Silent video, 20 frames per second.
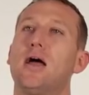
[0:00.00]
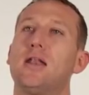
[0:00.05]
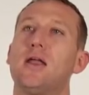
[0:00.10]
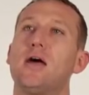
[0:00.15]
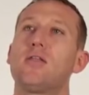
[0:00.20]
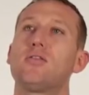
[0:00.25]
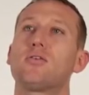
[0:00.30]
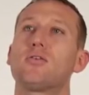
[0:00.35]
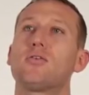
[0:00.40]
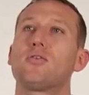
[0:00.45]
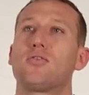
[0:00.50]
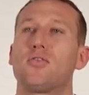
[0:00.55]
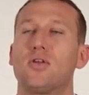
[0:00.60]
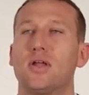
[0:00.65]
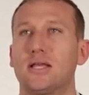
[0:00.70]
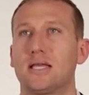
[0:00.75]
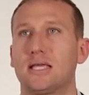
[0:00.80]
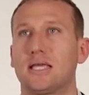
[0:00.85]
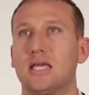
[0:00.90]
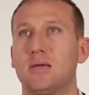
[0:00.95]
Another
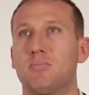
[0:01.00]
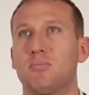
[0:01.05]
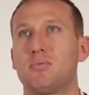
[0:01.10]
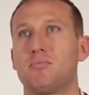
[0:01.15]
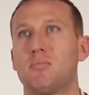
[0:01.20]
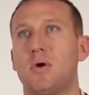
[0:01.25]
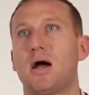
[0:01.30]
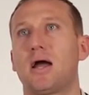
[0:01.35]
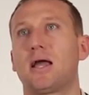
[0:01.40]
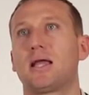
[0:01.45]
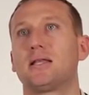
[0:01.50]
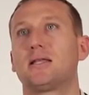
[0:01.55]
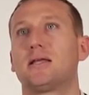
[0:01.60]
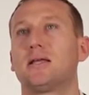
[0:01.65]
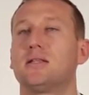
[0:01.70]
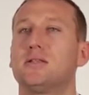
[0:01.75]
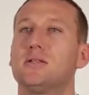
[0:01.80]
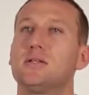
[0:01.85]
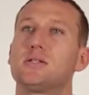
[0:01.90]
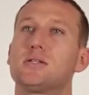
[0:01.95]
thing to keep in
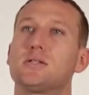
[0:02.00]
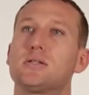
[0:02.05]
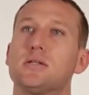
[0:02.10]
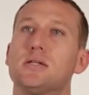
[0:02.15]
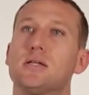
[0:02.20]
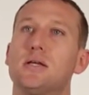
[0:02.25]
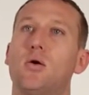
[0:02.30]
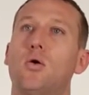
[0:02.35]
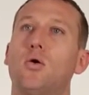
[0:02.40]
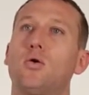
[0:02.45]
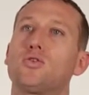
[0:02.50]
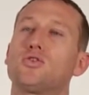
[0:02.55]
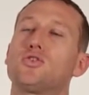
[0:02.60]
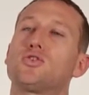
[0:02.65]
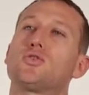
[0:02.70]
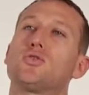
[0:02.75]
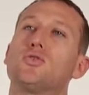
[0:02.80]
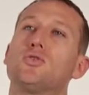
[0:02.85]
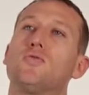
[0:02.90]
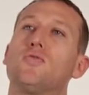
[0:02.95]
mind, and this
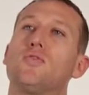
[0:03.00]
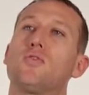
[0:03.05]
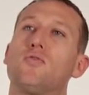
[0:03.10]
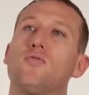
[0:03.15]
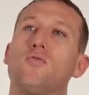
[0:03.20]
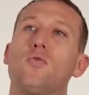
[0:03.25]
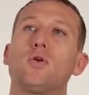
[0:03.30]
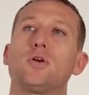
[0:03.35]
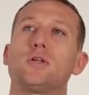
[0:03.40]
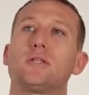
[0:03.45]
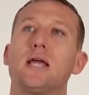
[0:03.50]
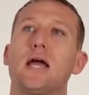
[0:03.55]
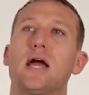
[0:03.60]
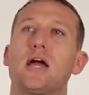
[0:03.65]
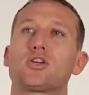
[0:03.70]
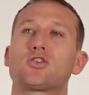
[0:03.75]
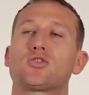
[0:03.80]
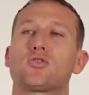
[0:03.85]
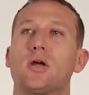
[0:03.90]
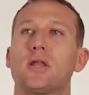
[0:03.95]
holds true for the foreign
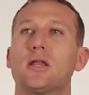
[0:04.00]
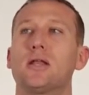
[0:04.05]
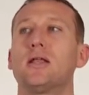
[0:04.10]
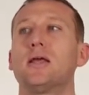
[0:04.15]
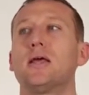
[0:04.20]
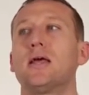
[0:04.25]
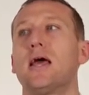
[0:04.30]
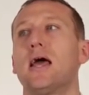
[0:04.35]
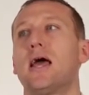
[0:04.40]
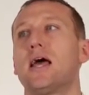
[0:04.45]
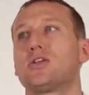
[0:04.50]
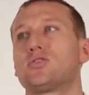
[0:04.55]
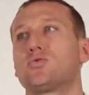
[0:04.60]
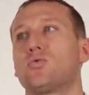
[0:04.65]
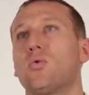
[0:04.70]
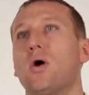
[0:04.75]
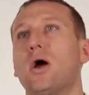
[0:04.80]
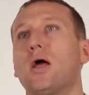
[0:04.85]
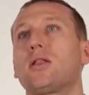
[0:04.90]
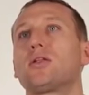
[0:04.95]
tax credit
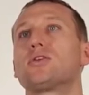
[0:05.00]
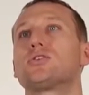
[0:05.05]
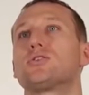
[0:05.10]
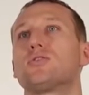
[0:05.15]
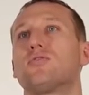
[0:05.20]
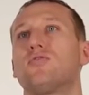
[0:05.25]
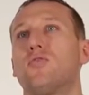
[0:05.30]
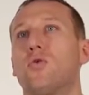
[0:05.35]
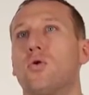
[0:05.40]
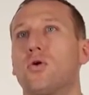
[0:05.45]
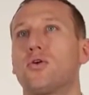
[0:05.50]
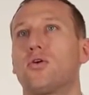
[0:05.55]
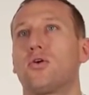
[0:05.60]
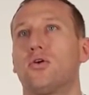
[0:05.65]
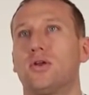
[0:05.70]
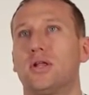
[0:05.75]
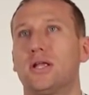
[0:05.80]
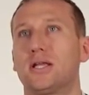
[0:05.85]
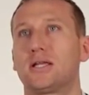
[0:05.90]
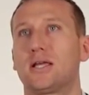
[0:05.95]
as well as the foreign
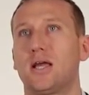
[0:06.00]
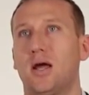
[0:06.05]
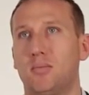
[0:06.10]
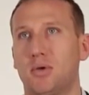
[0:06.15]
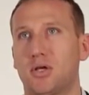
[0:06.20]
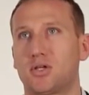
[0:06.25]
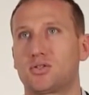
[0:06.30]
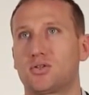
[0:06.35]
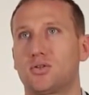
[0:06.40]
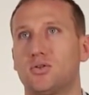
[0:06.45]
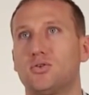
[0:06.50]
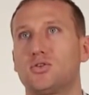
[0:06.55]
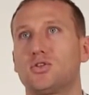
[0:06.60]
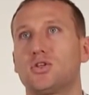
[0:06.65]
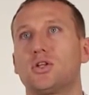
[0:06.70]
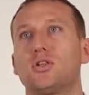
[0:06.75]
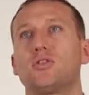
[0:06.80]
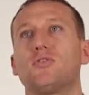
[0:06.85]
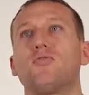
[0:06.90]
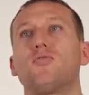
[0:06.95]
earned income
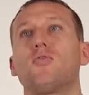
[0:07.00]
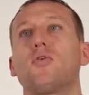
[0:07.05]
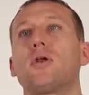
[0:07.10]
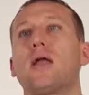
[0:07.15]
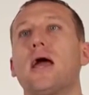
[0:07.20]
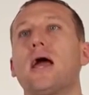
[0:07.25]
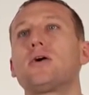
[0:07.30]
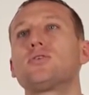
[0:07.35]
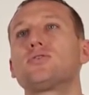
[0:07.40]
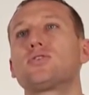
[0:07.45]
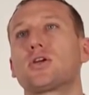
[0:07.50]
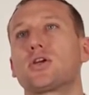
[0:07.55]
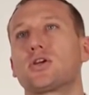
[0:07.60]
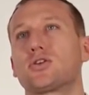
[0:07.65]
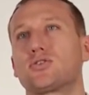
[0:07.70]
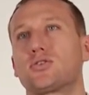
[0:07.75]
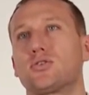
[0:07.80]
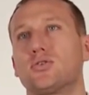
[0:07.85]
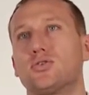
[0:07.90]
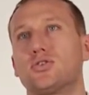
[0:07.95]
exclusion and the foreign housing
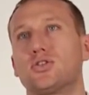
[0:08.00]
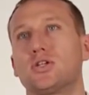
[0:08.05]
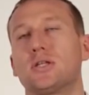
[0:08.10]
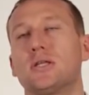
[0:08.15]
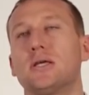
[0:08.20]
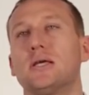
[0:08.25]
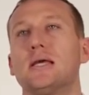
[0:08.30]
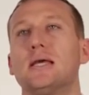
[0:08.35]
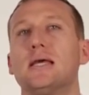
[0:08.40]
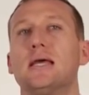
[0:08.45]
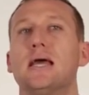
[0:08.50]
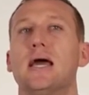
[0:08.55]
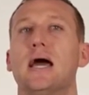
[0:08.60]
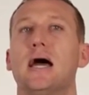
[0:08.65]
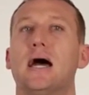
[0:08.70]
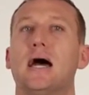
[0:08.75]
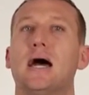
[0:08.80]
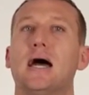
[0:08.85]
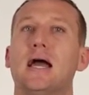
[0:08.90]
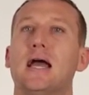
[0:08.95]
exclusion,
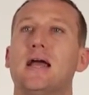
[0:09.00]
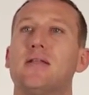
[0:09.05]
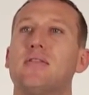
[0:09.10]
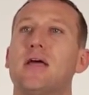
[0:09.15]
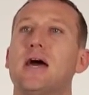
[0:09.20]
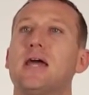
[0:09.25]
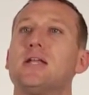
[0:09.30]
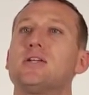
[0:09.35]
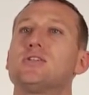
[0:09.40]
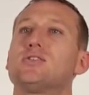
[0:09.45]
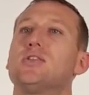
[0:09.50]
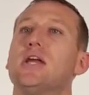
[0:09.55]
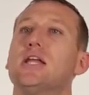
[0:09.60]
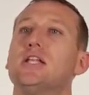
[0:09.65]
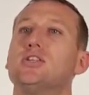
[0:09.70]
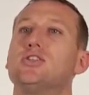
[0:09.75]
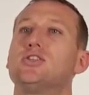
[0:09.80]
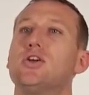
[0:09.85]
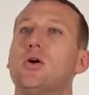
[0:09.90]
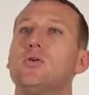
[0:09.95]
and that is
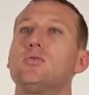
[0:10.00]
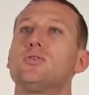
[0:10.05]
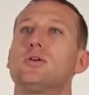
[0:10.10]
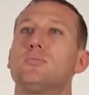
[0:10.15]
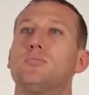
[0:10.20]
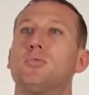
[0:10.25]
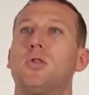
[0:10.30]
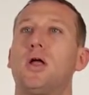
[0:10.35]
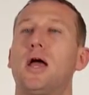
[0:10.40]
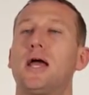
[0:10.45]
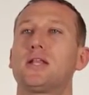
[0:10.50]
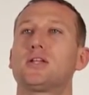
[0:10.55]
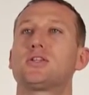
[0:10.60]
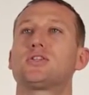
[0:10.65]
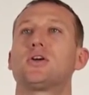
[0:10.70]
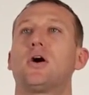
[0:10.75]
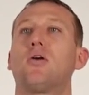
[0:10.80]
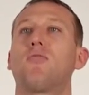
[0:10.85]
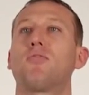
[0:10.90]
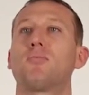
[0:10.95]
they don't apply to
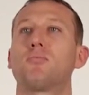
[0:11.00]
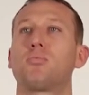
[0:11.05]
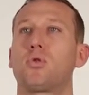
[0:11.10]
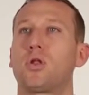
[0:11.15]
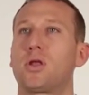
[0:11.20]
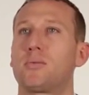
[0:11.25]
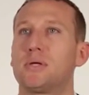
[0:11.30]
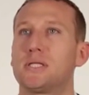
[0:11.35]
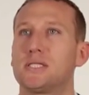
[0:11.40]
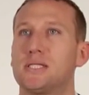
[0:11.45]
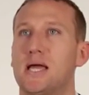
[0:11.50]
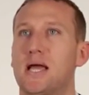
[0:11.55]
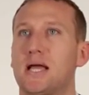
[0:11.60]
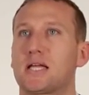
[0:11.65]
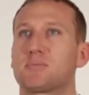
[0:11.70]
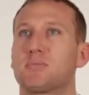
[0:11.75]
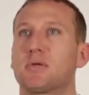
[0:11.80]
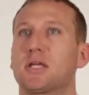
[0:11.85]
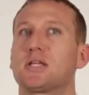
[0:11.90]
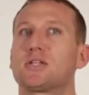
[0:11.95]
self-employment
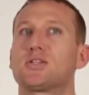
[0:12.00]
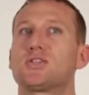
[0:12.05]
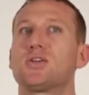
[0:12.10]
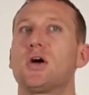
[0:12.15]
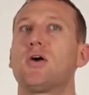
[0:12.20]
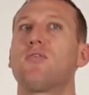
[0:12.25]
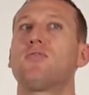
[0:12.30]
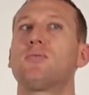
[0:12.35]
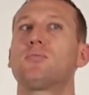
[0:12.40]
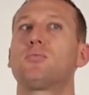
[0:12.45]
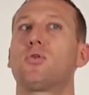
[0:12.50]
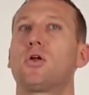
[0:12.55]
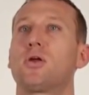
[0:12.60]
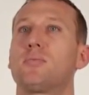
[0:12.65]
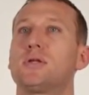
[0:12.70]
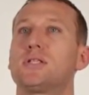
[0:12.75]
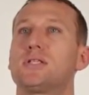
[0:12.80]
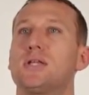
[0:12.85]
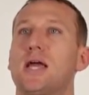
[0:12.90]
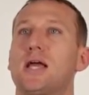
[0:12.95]
tax because
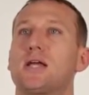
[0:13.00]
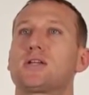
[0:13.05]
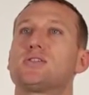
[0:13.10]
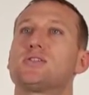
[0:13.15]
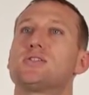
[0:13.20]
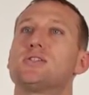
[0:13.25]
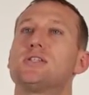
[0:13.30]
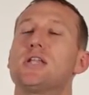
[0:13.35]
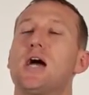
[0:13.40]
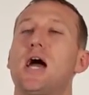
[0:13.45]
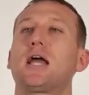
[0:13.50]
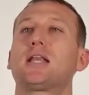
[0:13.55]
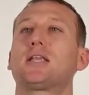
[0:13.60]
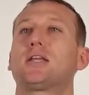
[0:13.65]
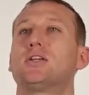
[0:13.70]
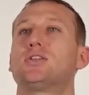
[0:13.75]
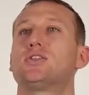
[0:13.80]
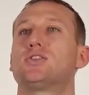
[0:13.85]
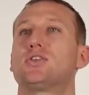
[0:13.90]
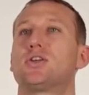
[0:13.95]
self-employment tax is
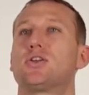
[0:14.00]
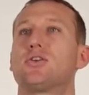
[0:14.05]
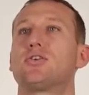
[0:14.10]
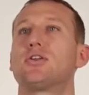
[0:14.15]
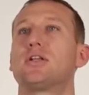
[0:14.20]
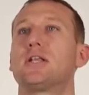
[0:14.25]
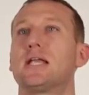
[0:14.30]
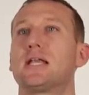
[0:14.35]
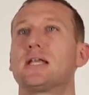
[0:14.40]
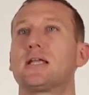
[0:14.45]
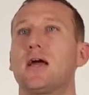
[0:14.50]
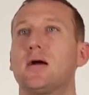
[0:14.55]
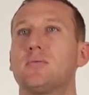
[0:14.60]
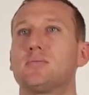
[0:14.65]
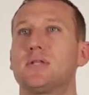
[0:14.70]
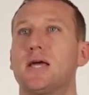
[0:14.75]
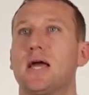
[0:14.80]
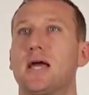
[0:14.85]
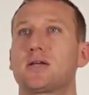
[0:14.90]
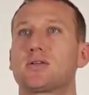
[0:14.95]
not considered an
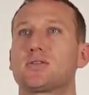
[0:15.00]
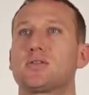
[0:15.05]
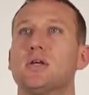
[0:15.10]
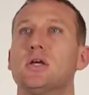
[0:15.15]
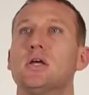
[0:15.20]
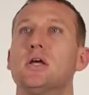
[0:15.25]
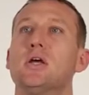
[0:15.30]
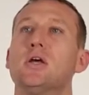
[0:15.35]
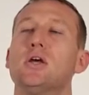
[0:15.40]
income tax.